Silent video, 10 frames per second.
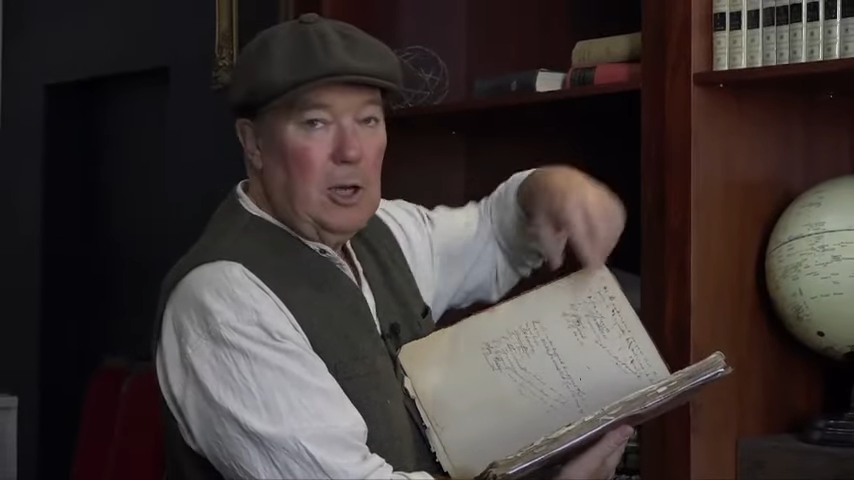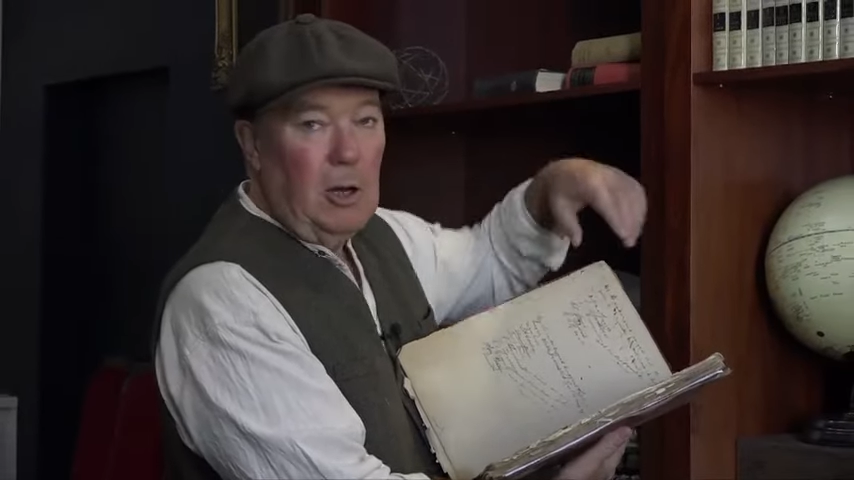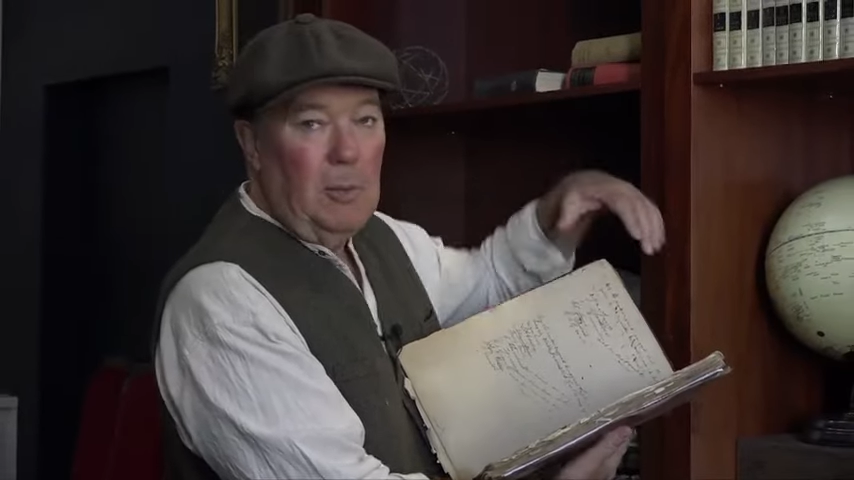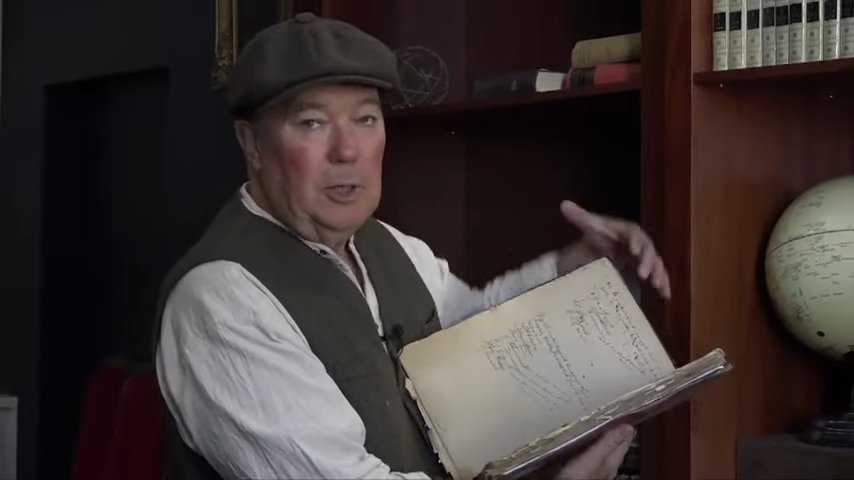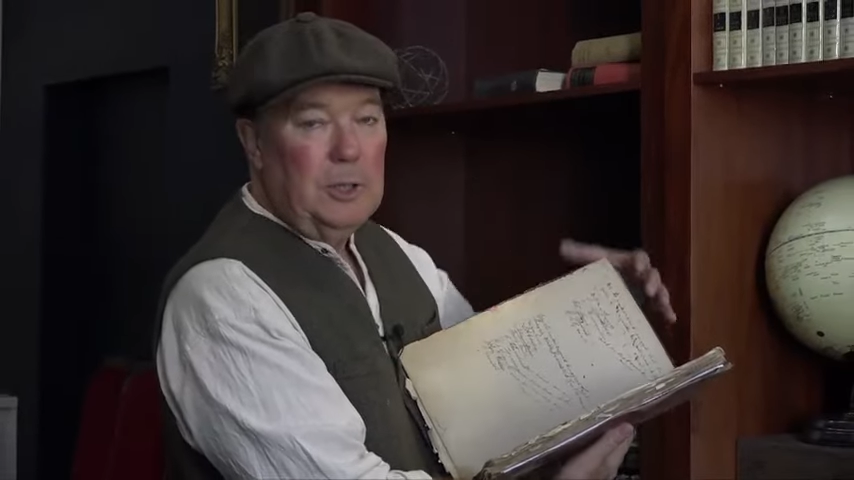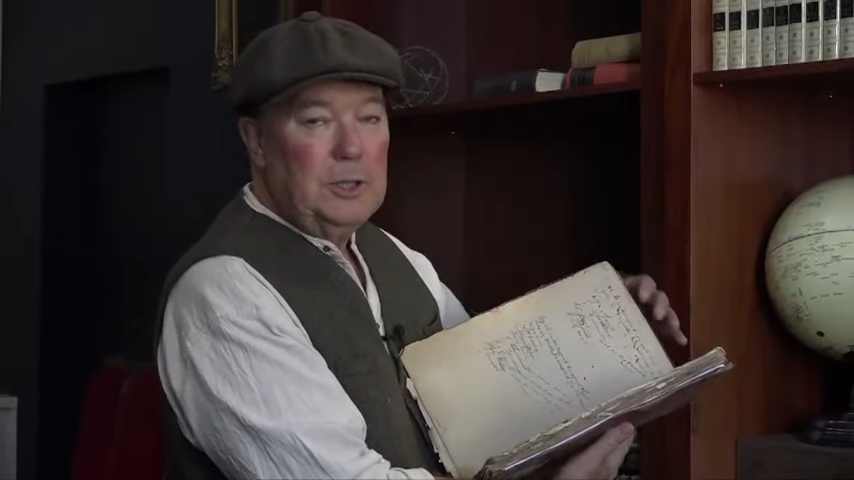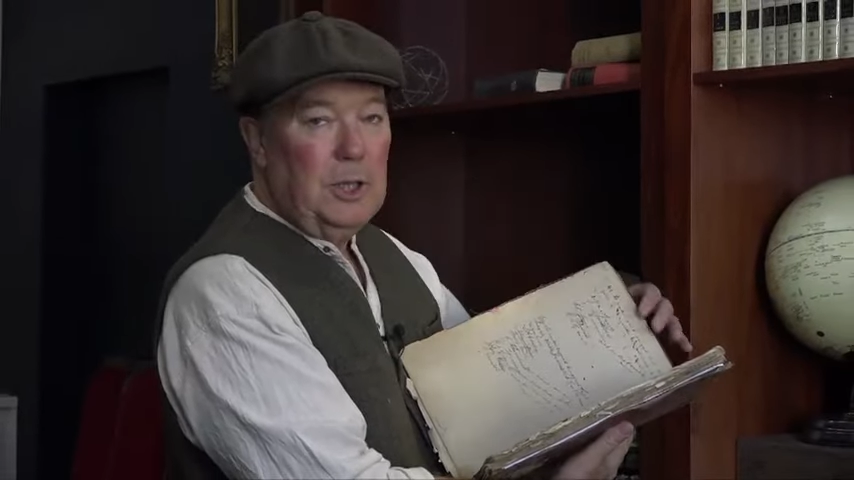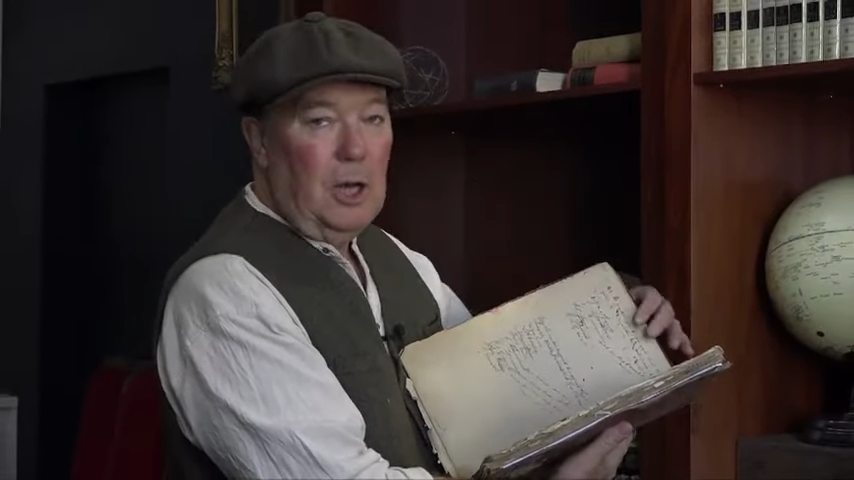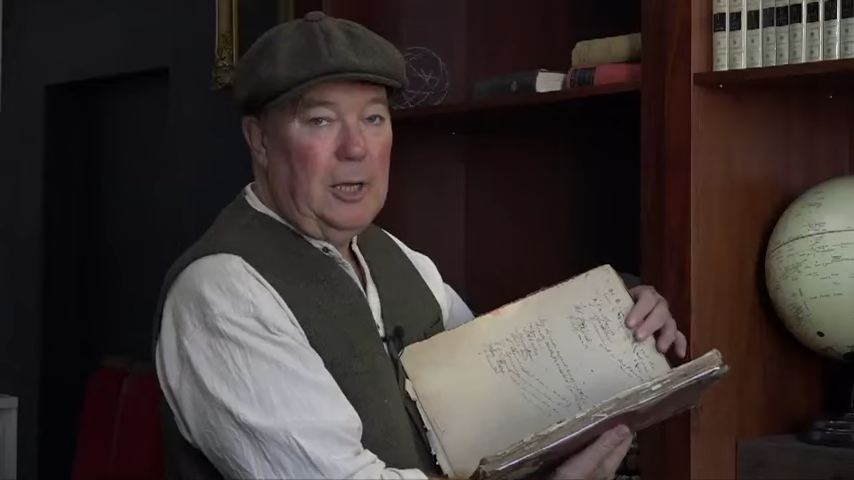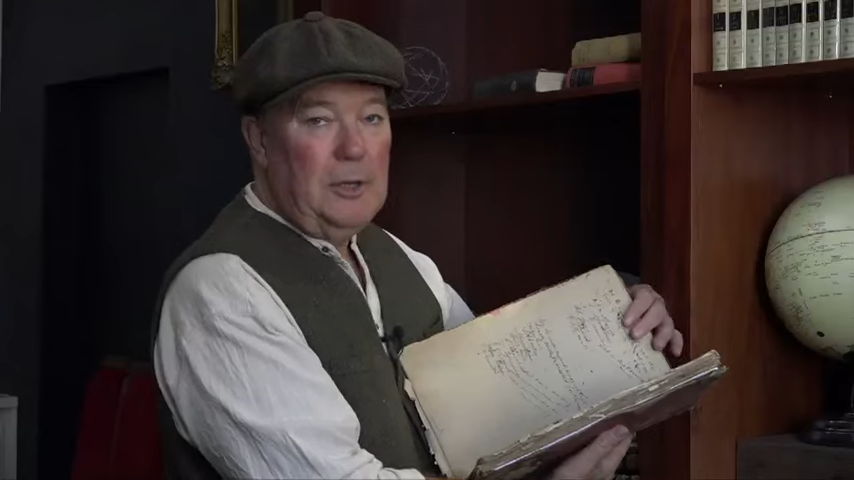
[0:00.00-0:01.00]
column on the
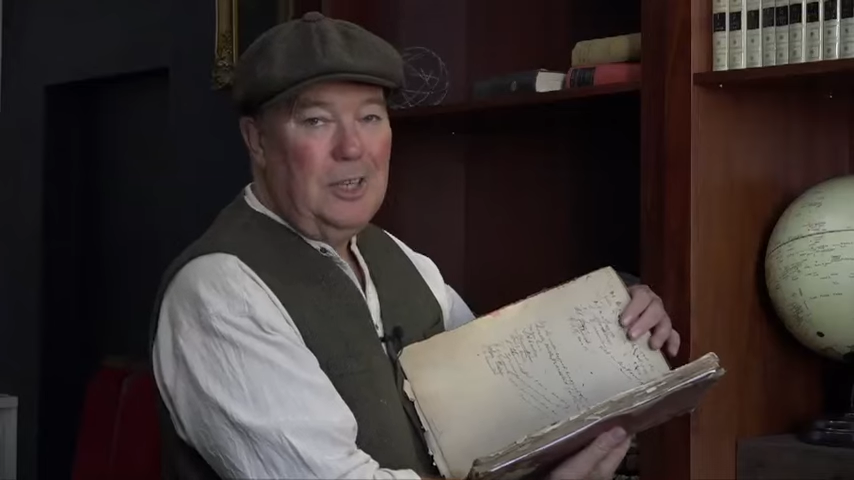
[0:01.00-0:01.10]
side,